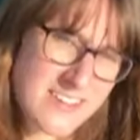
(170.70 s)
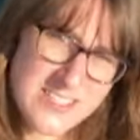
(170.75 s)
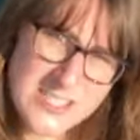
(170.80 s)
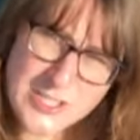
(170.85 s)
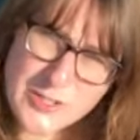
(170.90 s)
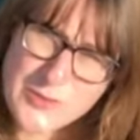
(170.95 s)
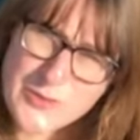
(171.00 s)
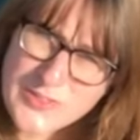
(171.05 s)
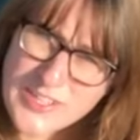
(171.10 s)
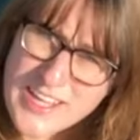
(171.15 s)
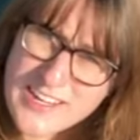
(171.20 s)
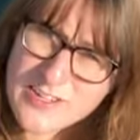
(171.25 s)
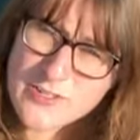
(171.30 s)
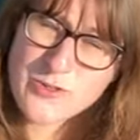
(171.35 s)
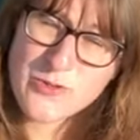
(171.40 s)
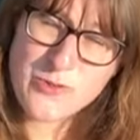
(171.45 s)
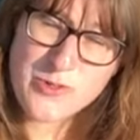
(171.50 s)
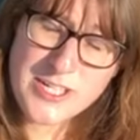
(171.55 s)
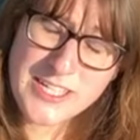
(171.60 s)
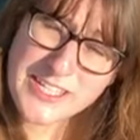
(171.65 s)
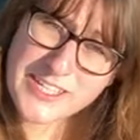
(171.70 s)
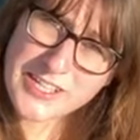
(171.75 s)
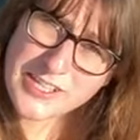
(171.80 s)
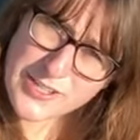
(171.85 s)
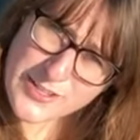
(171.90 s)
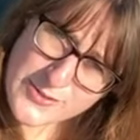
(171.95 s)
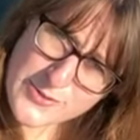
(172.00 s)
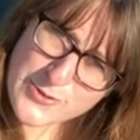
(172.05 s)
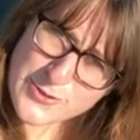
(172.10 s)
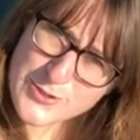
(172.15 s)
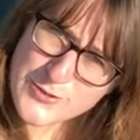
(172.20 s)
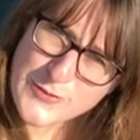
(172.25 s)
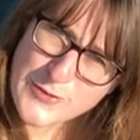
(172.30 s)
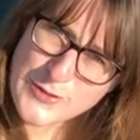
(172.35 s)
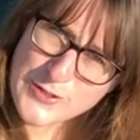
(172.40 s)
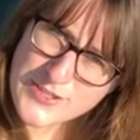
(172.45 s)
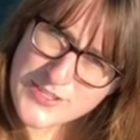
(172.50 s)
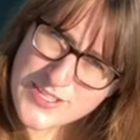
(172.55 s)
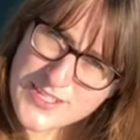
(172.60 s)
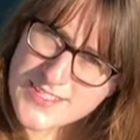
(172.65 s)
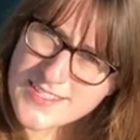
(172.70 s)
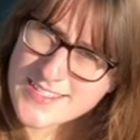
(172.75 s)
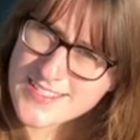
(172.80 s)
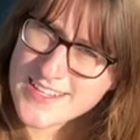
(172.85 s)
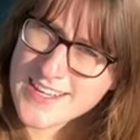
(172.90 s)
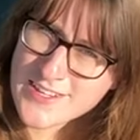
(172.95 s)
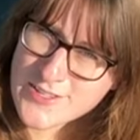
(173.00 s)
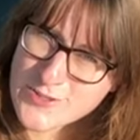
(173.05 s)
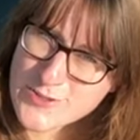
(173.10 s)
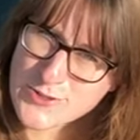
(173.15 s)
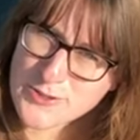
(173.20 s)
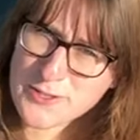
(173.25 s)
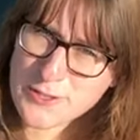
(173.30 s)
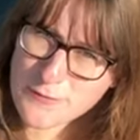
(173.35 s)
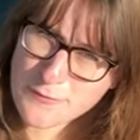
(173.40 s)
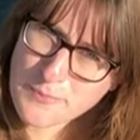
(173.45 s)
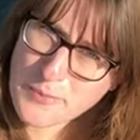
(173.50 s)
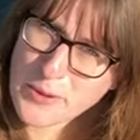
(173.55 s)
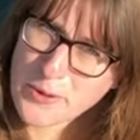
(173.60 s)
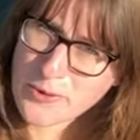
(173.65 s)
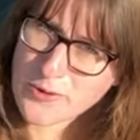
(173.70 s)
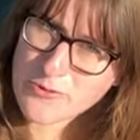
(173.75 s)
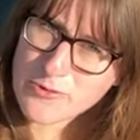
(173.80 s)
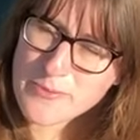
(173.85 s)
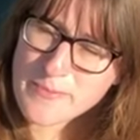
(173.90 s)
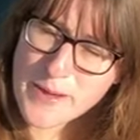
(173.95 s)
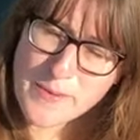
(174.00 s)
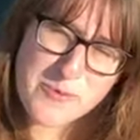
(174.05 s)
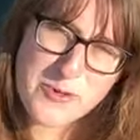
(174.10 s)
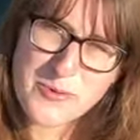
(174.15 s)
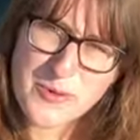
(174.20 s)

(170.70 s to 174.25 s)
so that is really huge for this sort of boat. Remember,